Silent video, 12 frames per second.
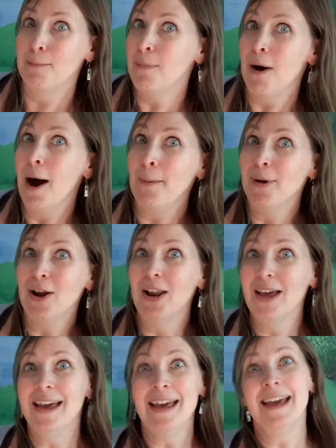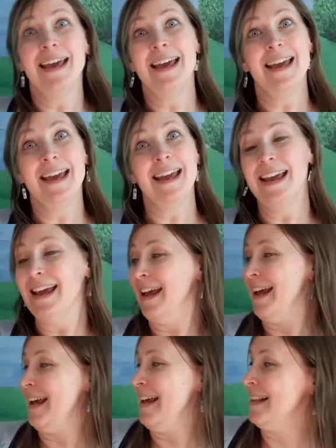
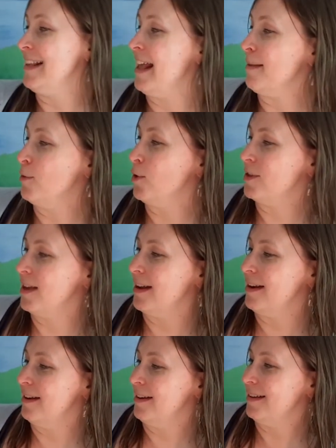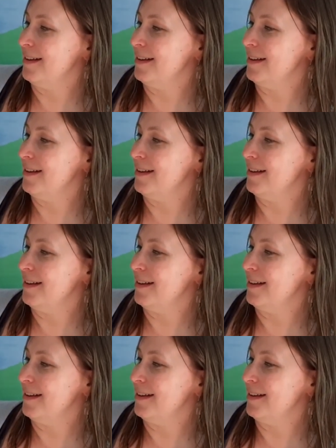Bubbly, says Morton.